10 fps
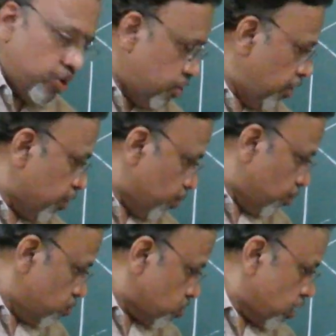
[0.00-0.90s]
we need to
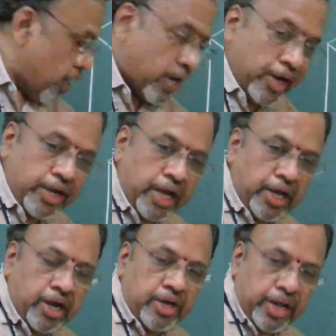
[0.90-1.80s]
use a right angle